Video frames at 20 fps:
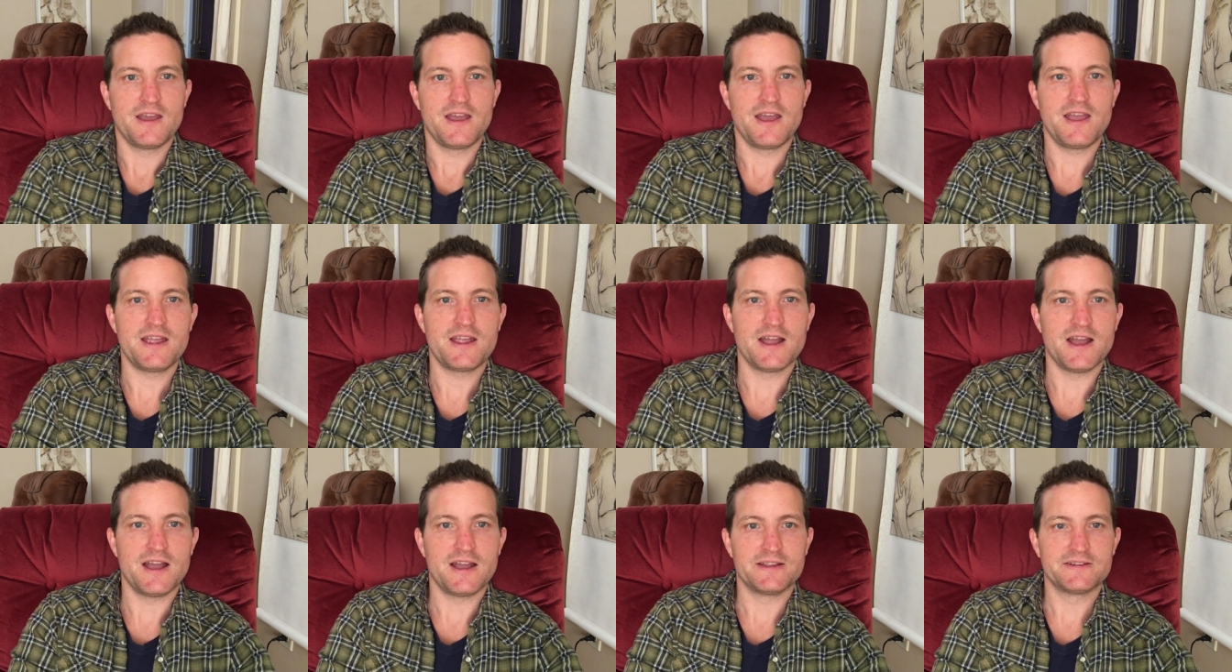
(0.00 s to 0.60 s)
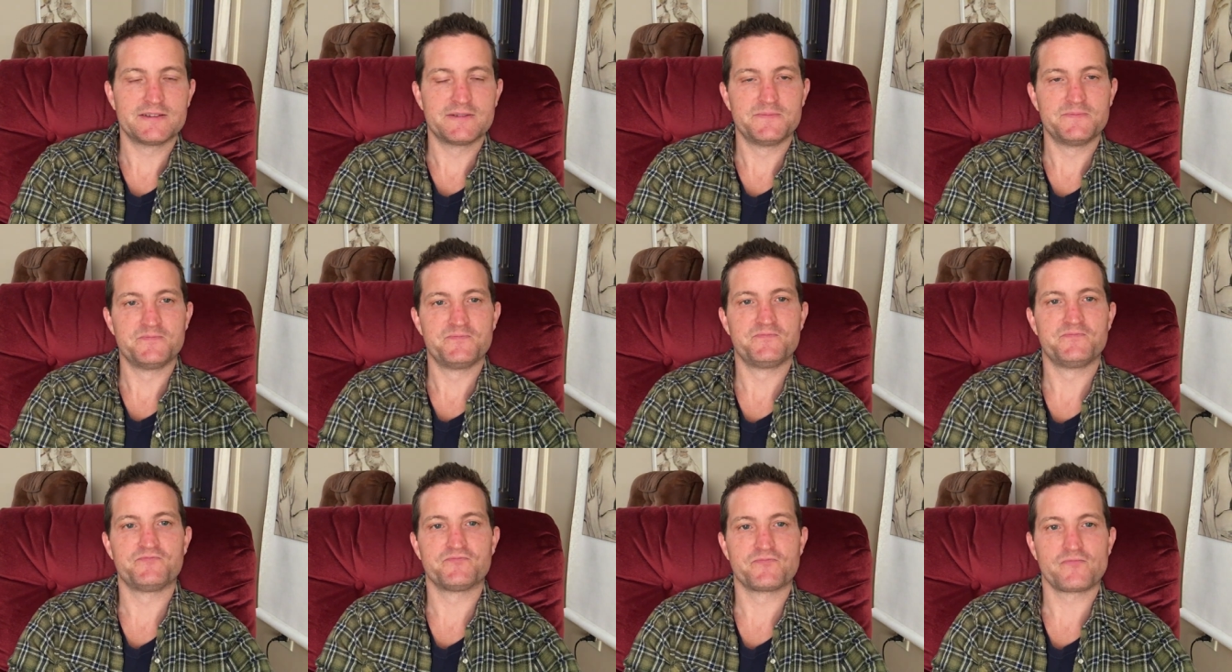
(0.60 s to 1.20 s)
Hey guys,
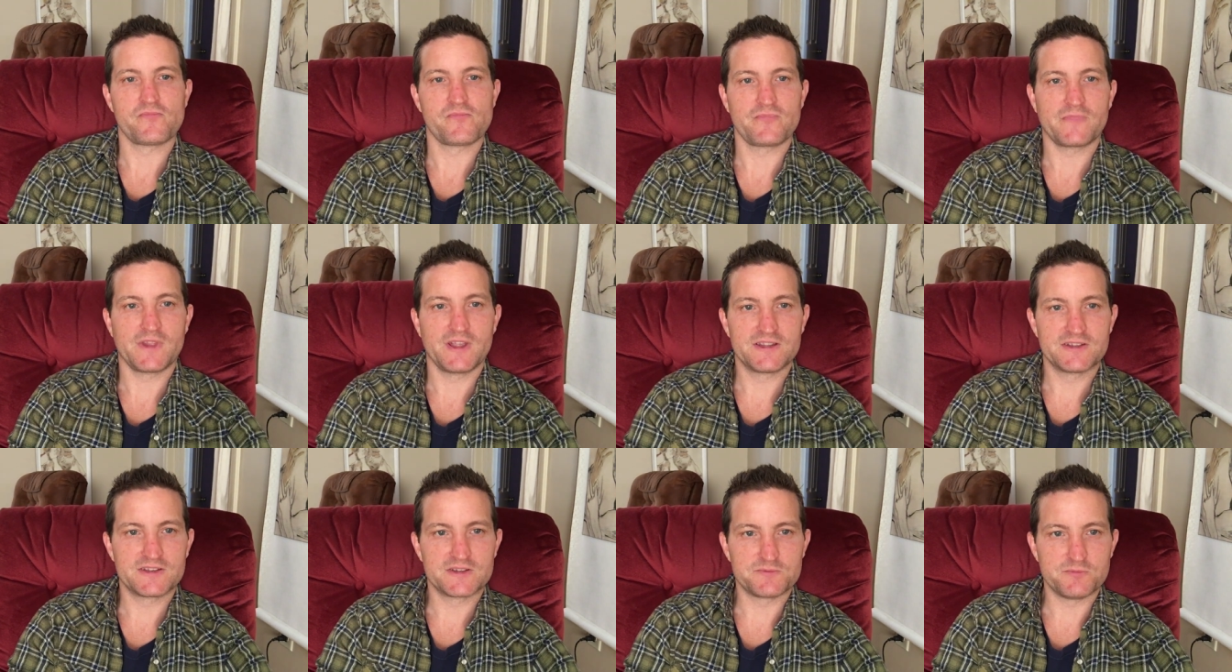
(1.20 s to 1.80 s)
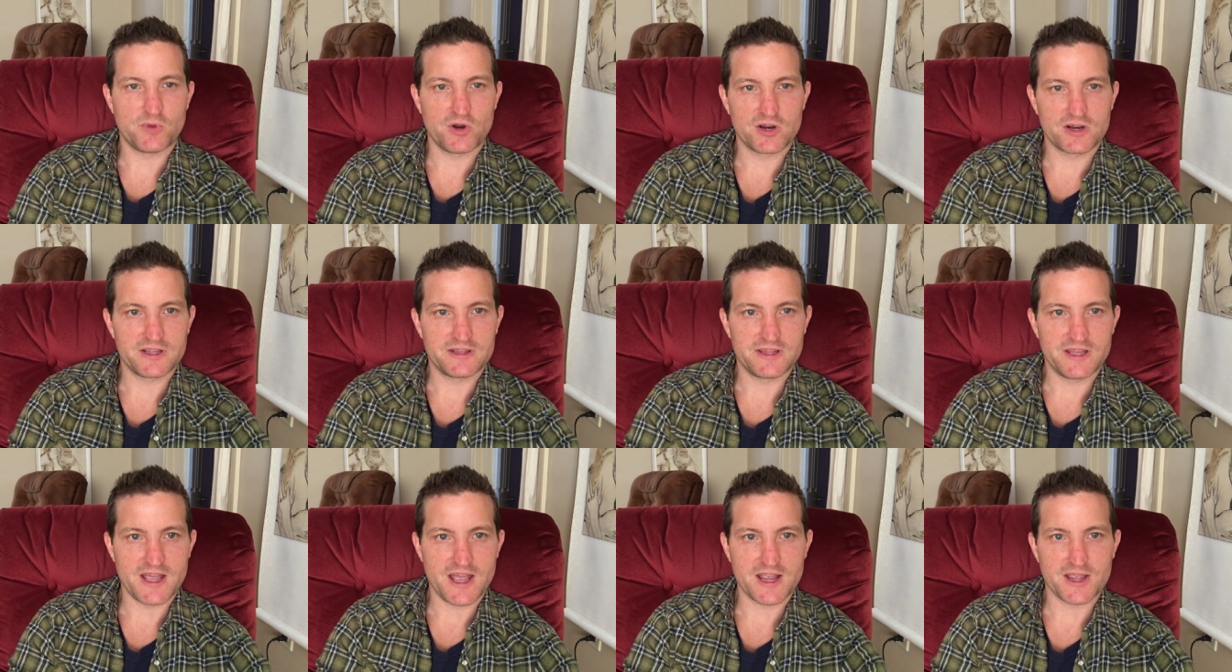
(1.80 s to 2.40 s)
this is Marc at
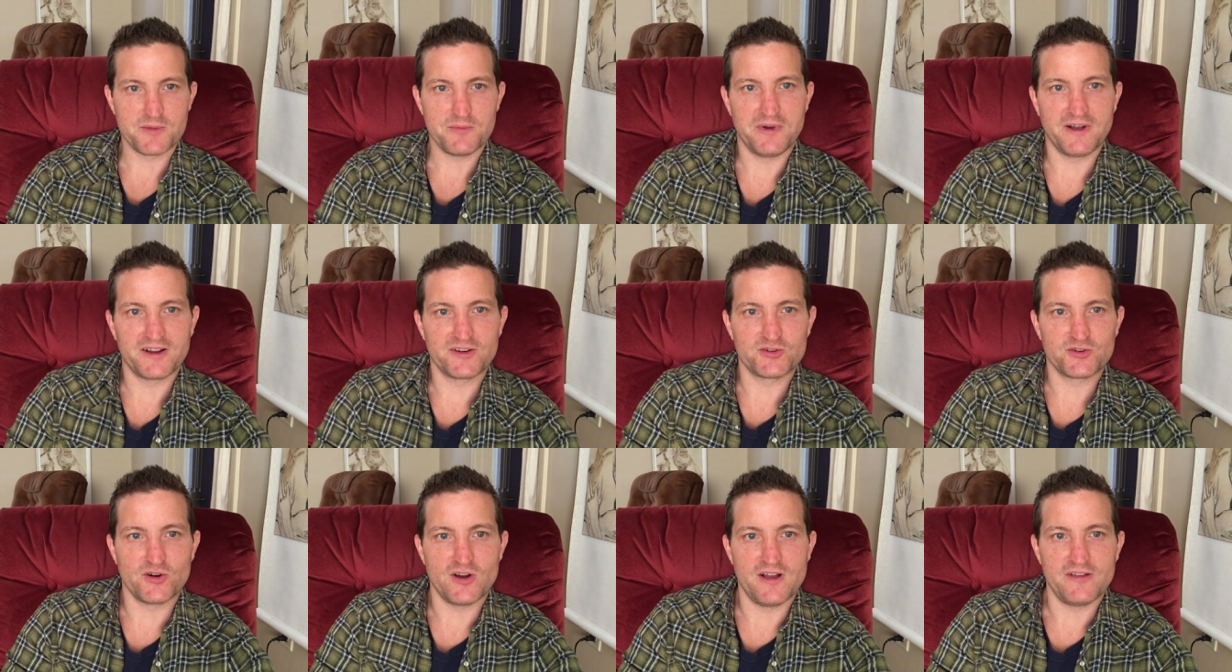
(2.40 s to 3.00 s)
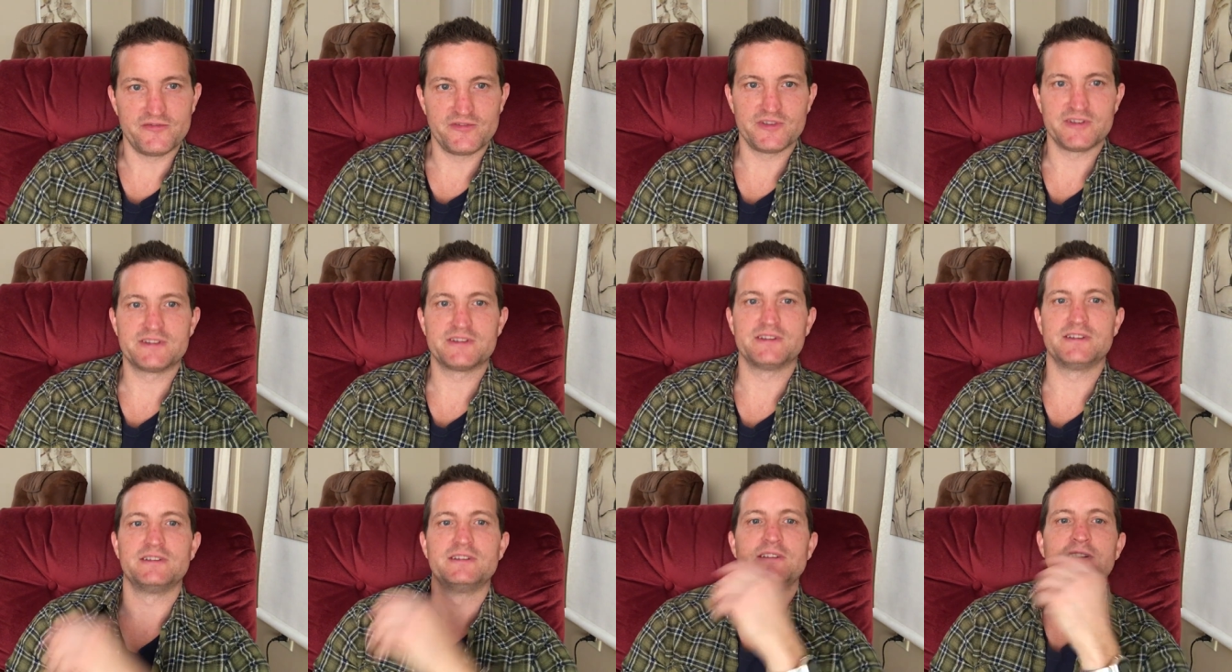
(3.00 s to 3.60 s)
the acupuncture office
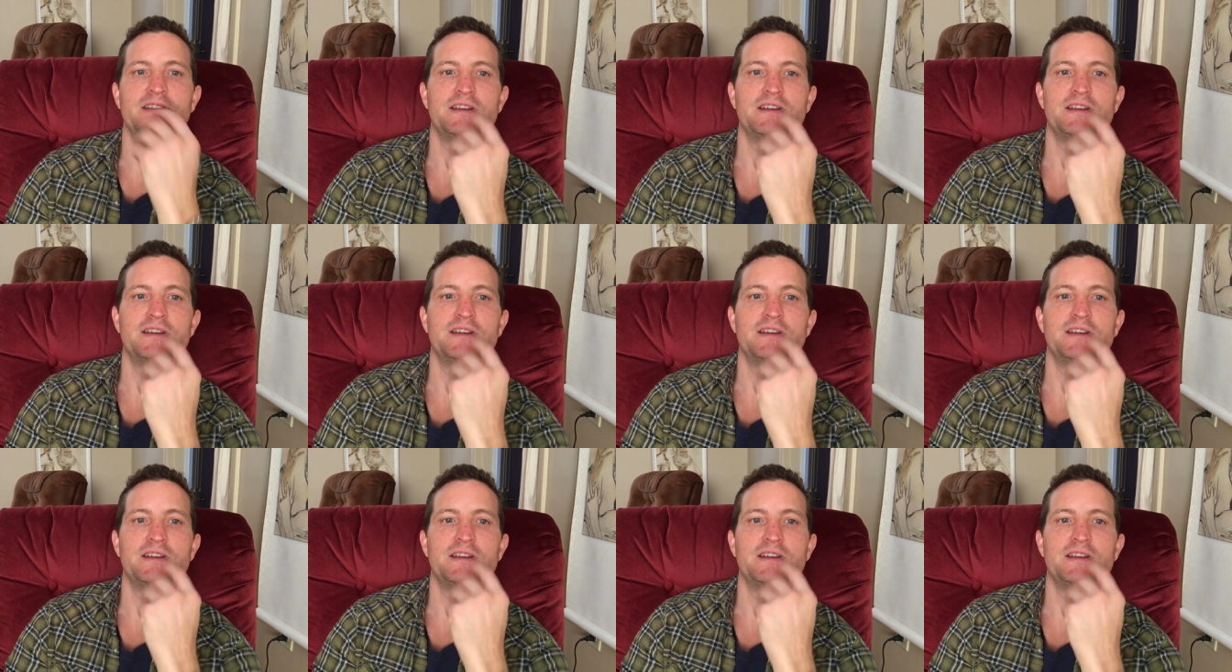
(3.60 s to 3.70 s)
and